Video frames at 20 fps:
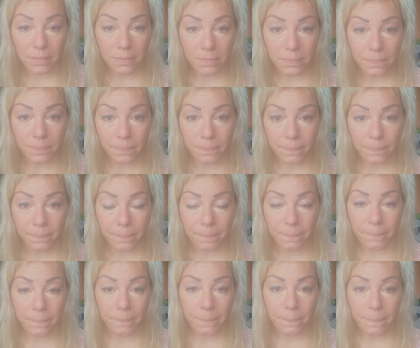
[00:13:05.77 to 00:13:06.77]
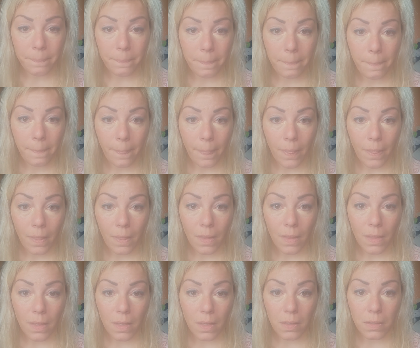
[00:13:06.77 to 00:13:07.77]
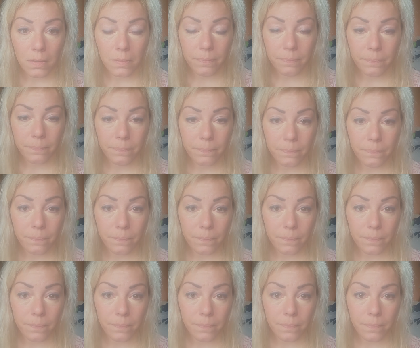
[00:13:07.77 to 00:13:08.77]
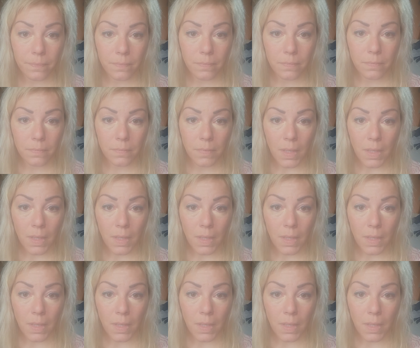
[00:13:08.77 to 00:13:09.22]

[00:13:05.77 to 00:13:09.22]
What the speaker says: [no speech]